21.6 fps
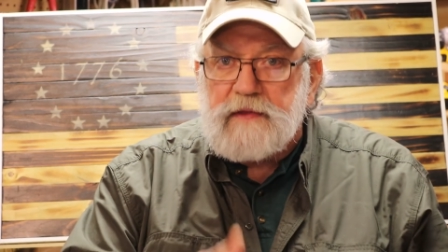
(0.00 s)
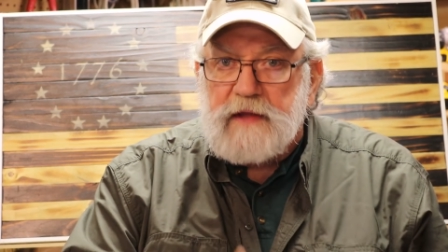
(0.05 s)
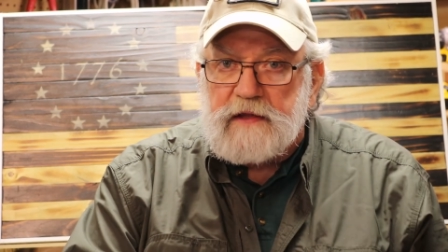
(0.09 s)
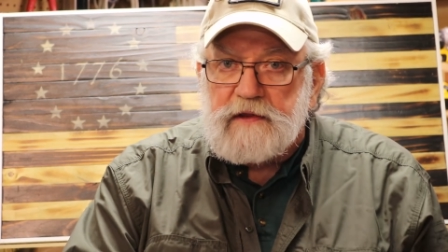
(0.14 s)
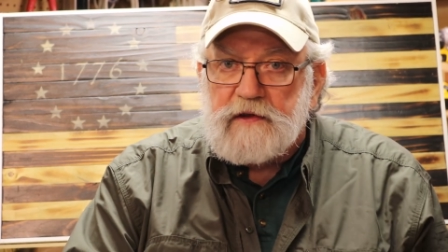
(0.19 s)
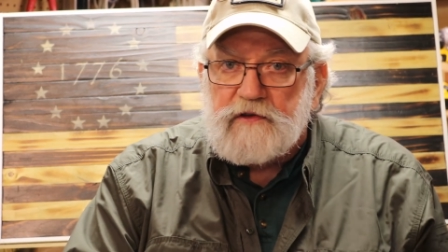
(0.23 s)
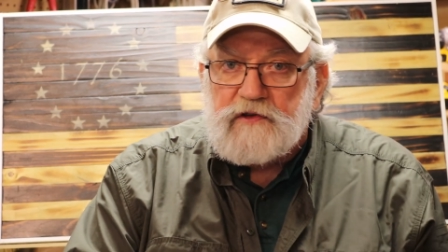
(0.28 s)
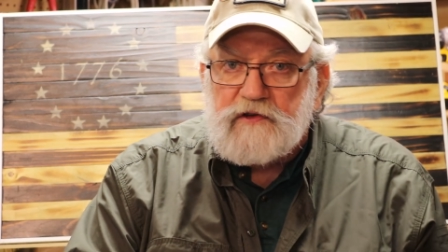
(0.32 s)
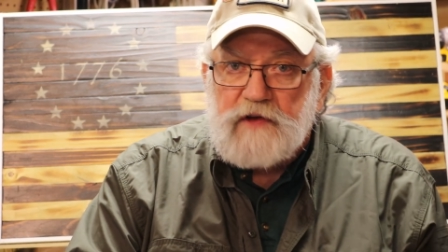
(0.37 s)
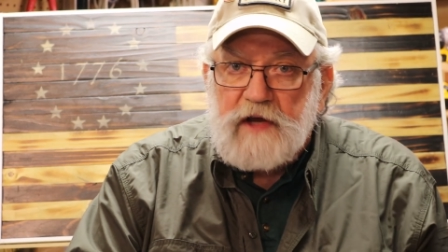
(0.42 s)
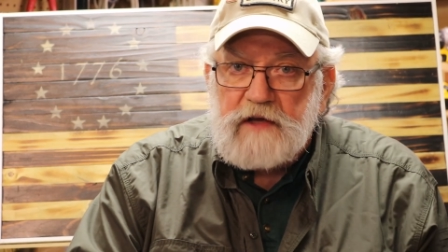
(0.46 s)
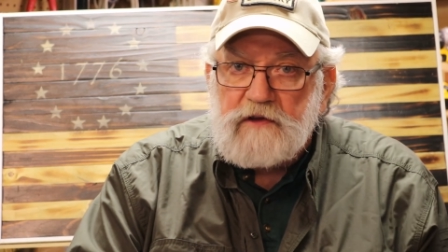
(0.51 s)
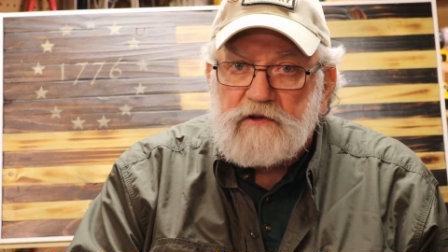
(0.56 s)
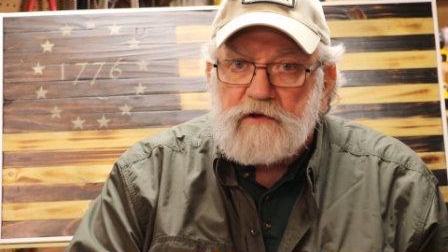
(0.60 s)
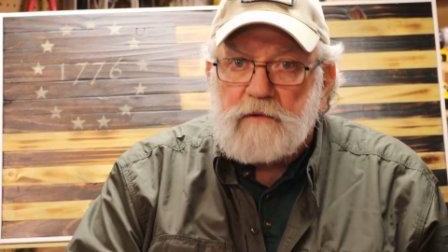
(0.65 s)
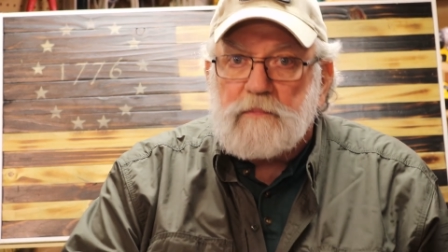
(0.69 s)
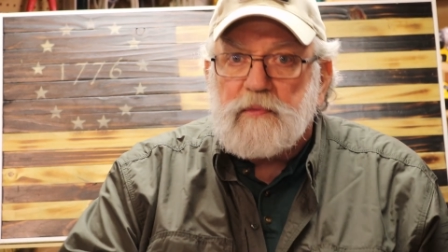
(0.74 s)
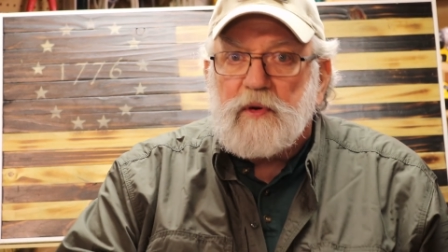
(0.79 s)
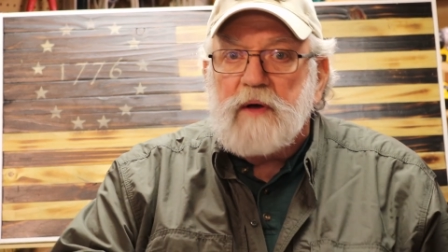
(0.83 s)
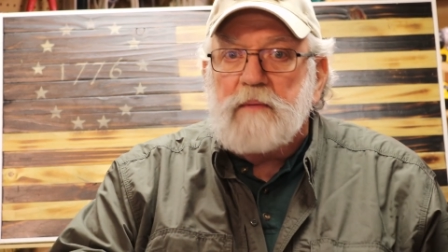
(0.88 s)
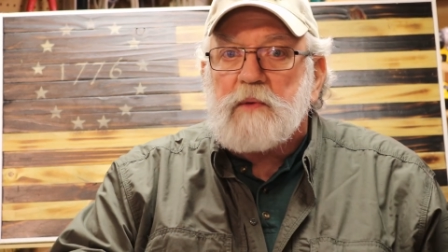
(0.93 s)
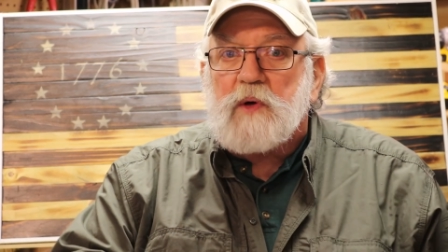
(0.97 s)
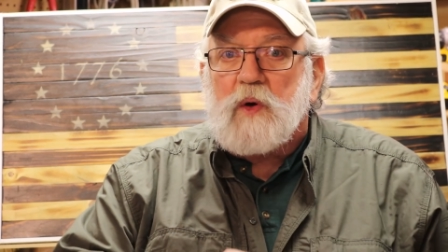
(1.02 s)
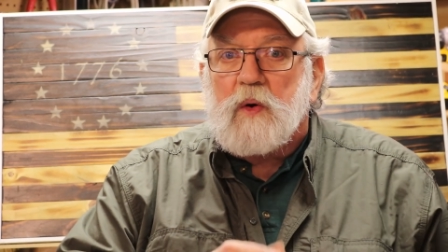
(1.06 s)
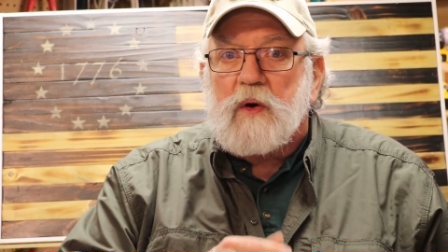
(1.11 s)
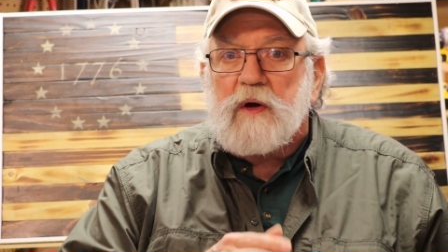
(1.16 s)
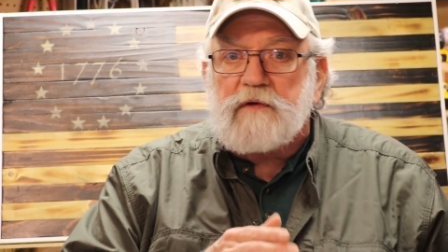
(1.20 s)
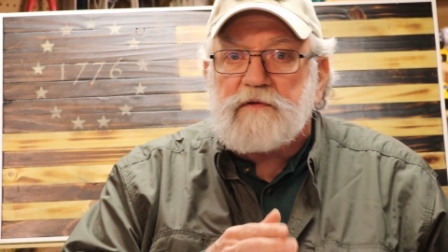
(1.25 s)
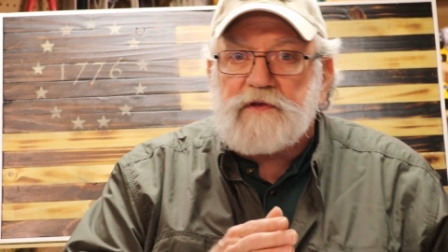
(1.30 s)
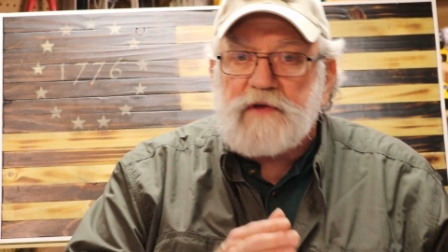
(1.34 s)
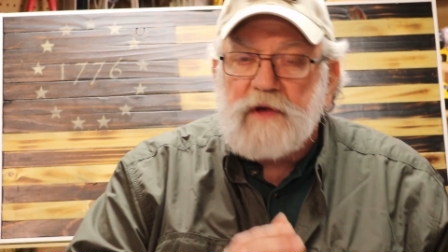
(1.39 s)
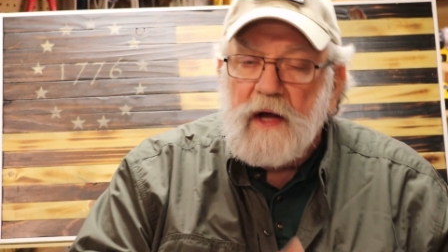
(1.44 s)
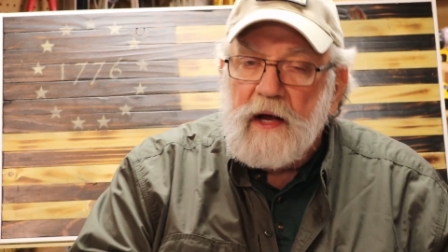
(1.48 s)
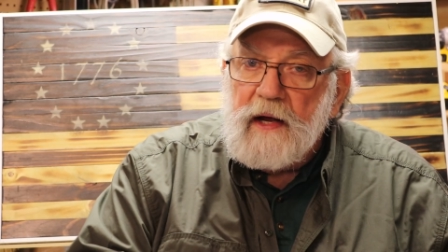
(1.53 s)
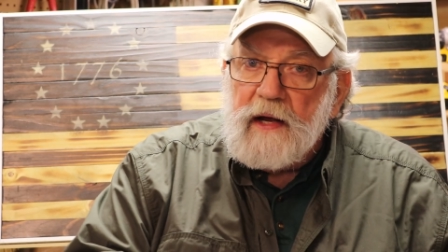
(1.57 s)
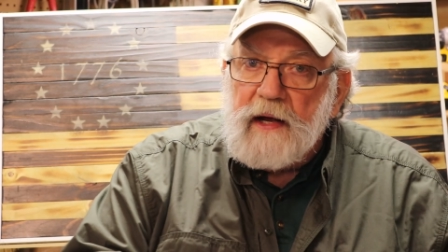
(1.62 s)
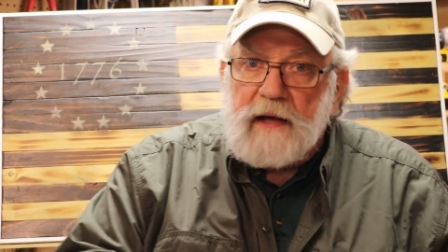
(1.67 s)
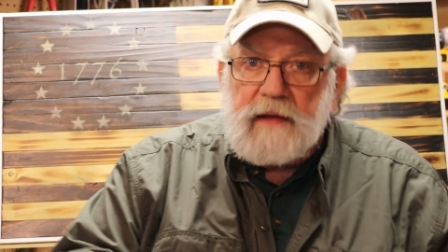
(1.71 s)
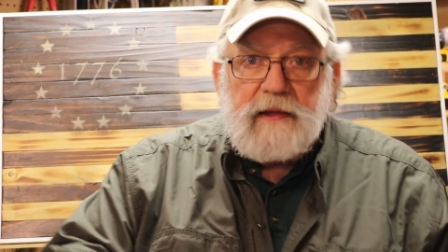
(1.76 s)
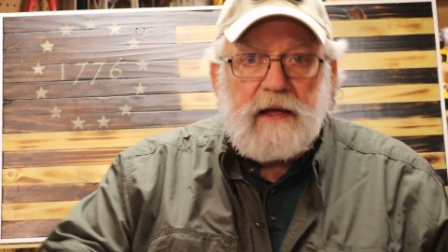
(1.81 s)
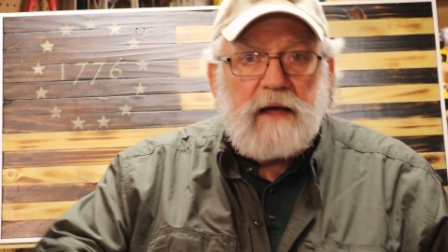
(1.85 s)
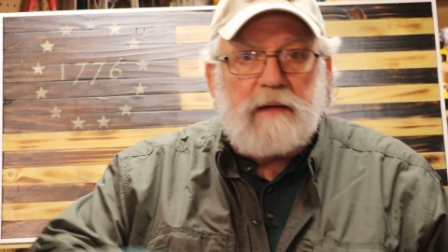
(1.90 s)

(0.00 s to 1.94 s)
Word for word: then the state Supreme Courts, and